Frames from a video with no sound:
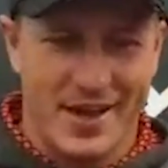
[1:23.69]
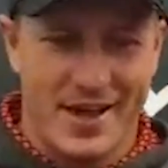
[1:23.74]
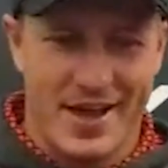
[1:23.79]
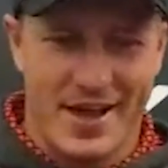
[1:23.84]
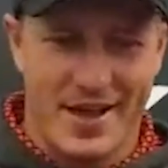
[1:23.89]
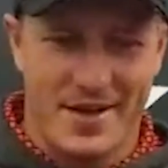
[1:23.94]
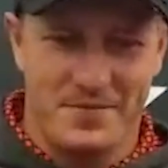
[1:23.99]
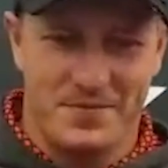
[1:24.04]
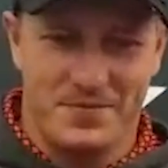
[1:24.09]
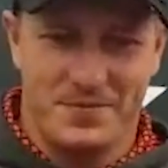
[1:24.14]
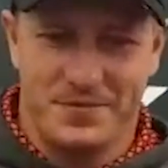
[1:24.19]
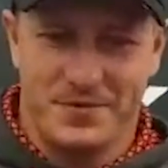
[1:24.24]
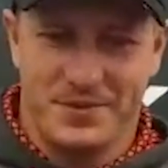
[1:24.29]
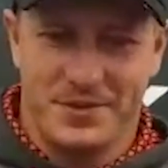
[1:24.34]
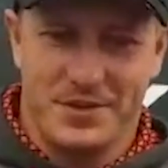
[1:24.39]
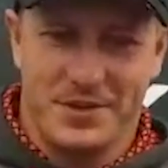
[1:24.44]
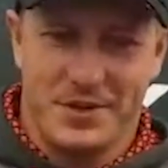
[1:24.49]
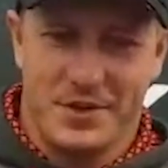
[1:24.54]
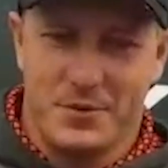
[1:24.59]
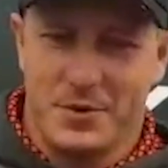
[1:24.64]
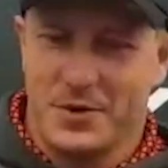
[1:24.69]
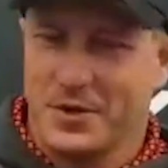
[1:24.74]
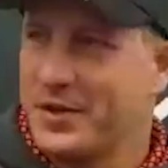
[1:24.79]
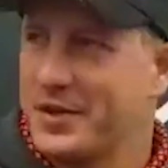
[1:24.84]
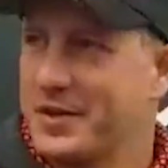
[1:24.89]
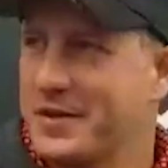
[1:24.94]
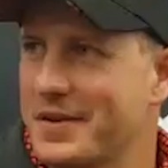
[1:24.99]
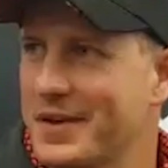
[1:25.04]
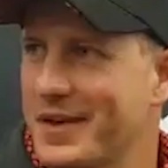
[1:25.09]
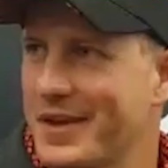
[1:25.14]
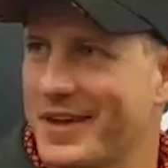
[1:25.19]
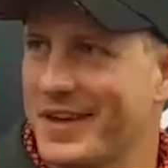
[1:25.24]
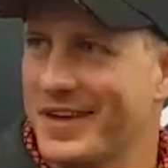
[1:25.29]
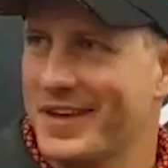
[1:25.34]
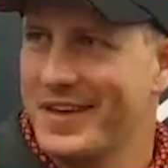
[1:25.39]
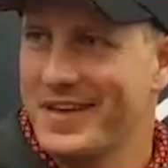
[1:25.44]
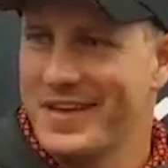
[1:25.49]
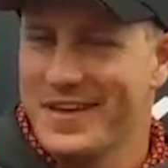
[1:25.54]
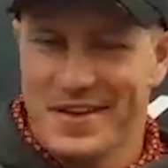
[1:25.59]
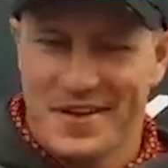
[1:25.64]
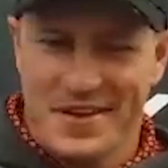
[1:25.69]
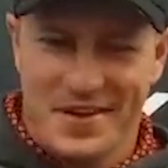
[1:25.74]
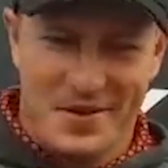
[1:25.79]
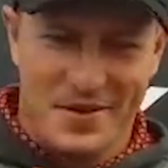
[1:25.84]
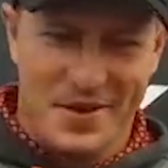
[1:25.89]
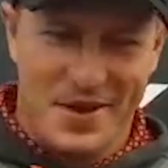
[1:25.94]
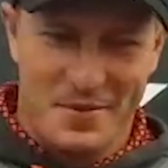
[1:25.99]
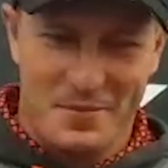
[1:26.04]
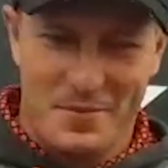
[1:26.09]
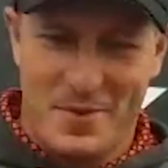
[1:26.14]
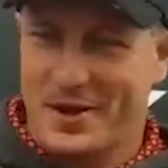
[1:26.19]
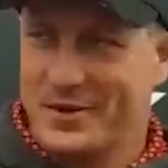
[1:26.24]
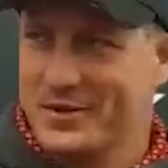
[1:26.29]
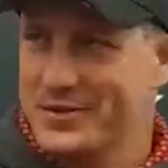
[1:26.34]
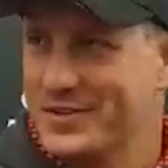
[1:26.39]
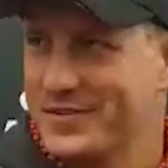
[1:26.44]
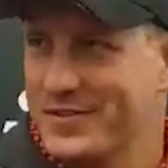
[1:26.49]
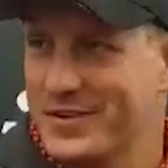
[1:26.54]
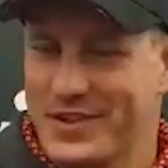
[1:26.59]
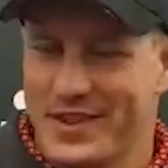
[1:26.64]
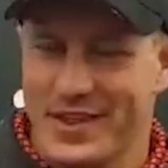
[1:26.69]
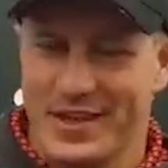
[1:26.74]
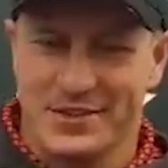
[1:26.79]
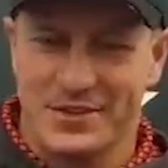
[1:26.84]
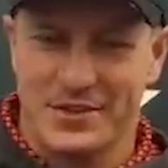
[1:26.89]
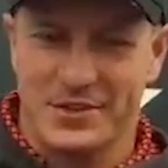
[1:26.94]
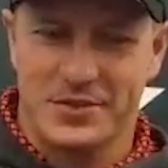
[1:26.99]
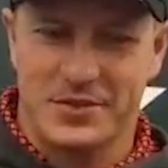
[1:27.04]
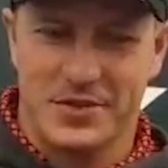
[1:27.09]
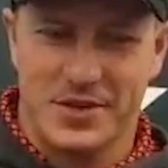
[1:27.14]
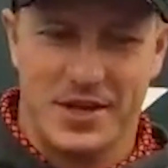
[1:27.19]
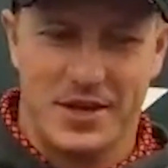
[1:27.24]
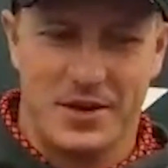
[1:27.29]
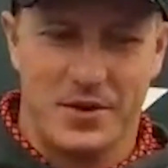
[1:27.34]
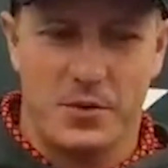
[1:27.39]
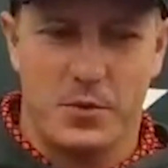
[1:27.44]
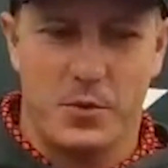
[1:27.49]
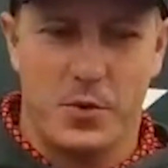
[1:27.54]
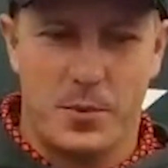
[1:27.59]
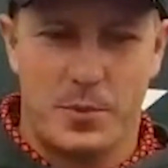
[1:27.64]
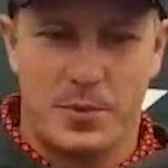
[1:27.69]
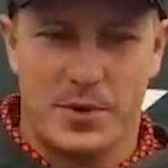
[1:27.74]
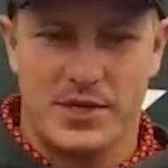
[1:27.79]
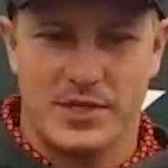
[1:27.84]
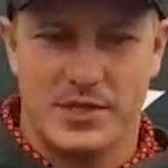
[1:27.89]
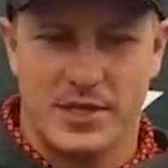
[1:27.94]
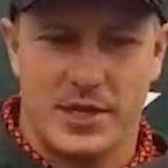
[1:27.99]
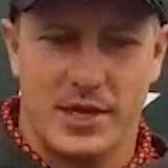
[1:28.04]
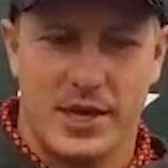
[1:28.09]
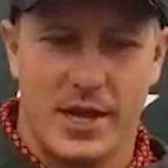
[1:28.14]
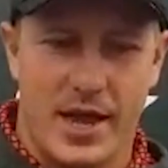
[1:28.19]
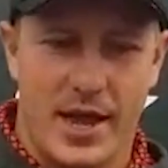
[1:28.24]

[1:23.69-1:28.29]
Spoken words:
you don't want to go out and bat on something like that. So it's quite pleasing.